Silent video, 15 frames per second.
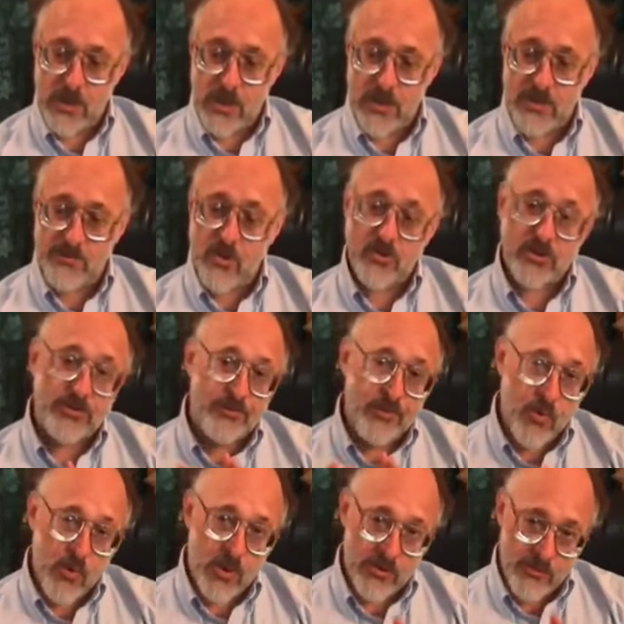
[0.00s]
And the most
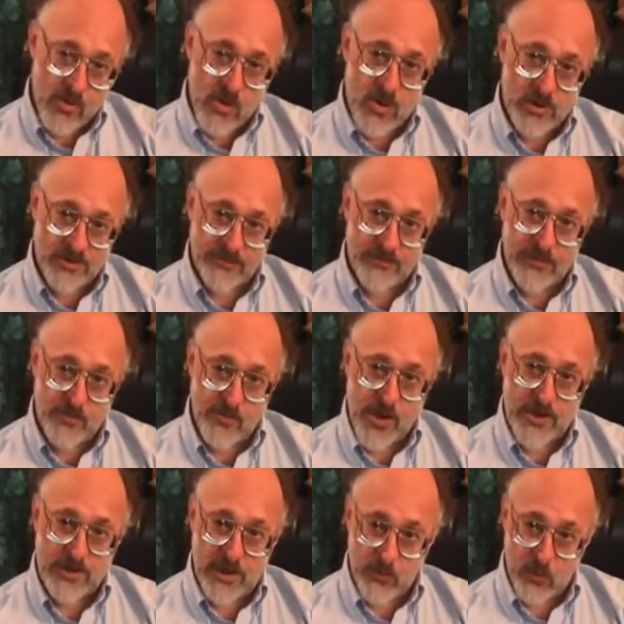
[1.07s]
important parts of the
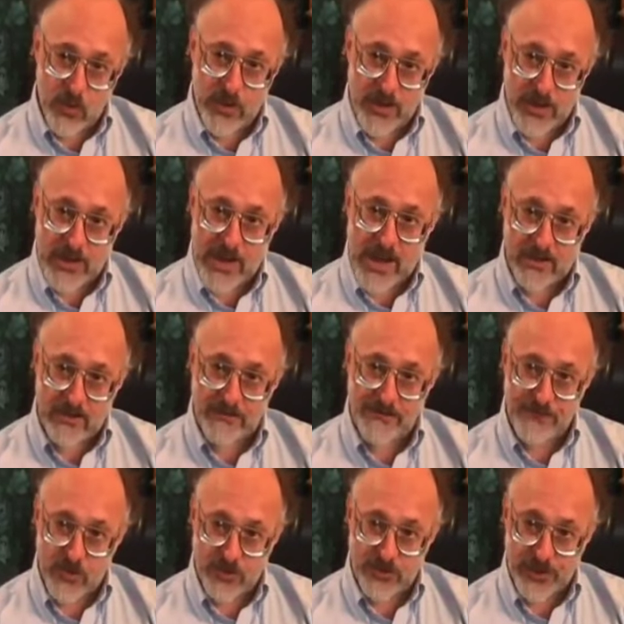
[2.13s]
brain that we're looking at in the
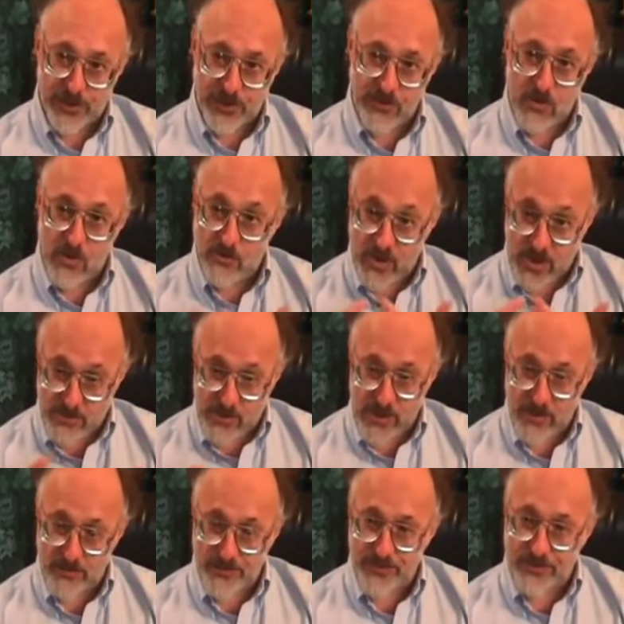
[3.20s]
first year to grow by
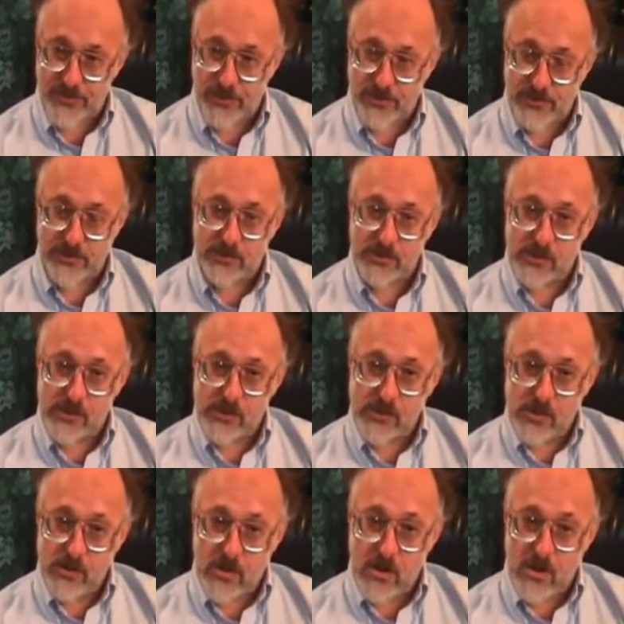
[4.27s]
my own thoughts
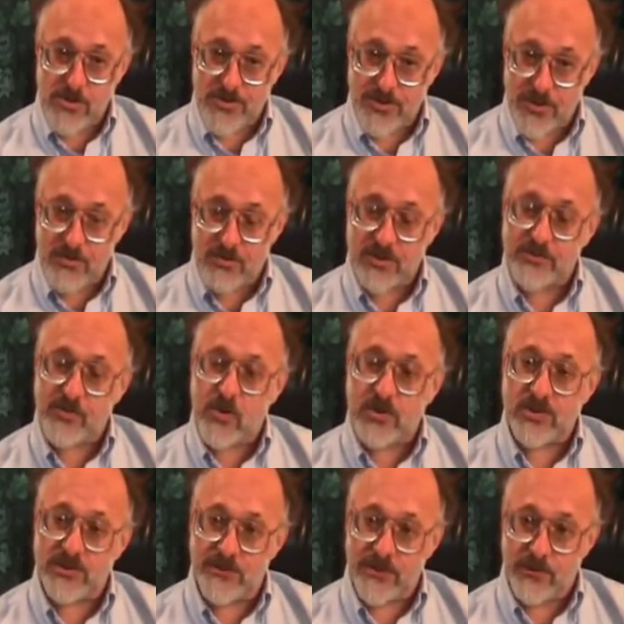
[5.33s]
are those
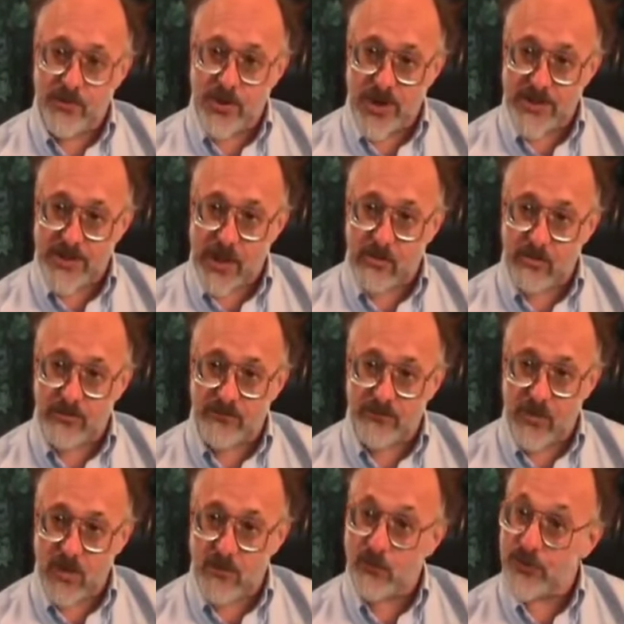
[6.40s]
parts of the brain that are
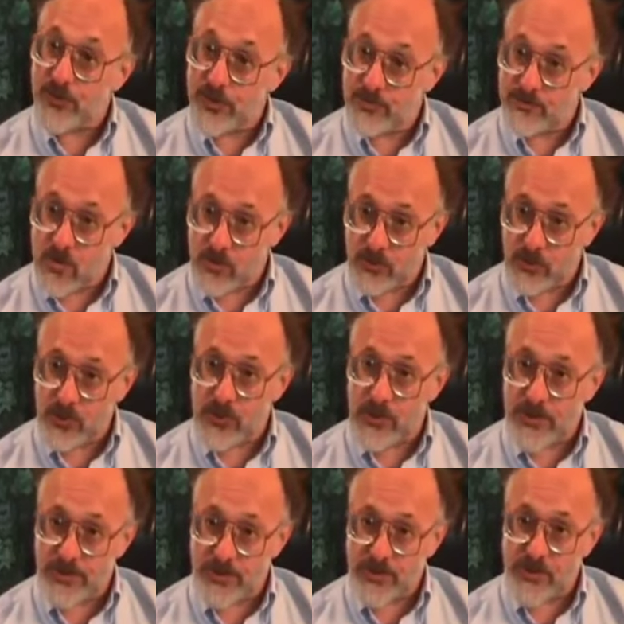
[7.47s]
involved with the
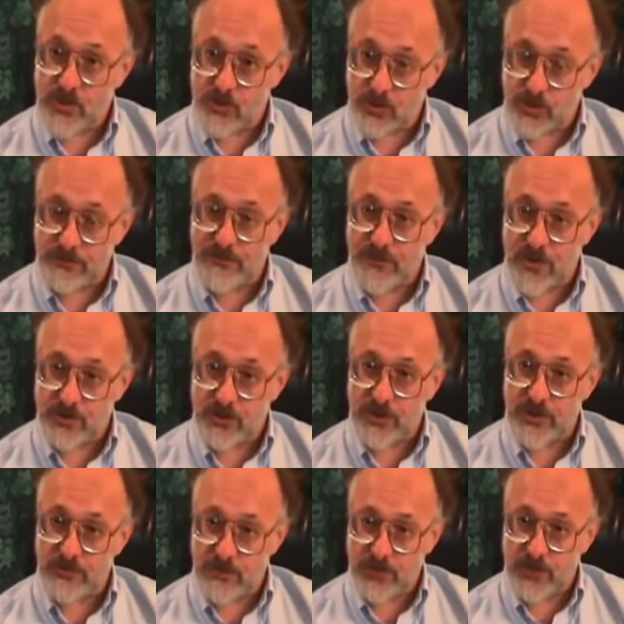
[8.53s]
emotional and the social
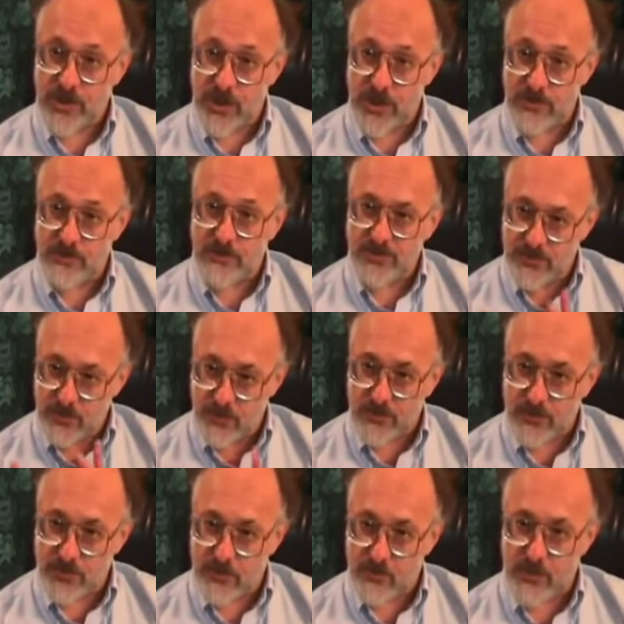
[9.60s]
functioning of the child.
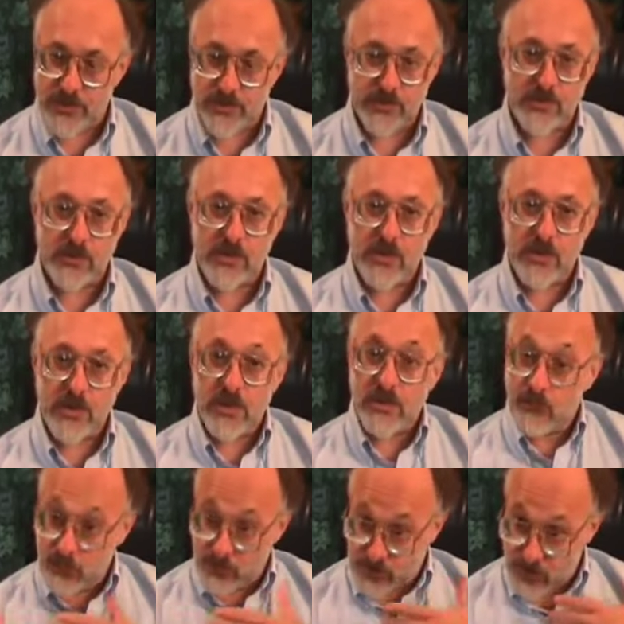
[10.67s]
Those are the ones
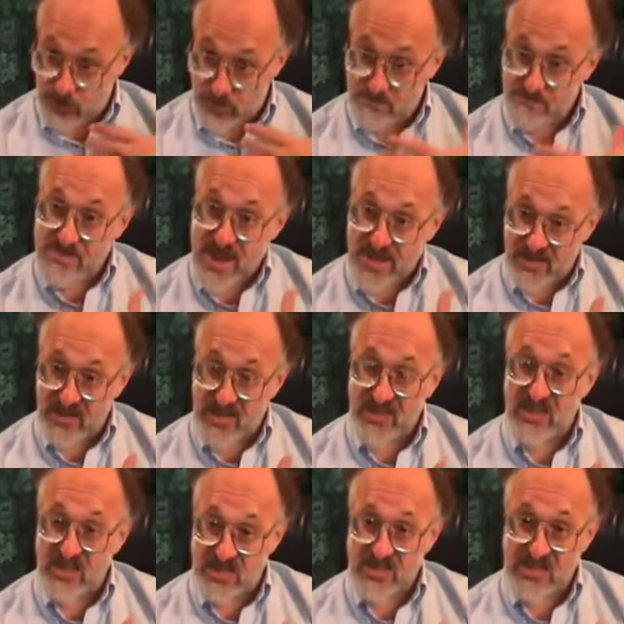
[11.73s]
which are embedded in the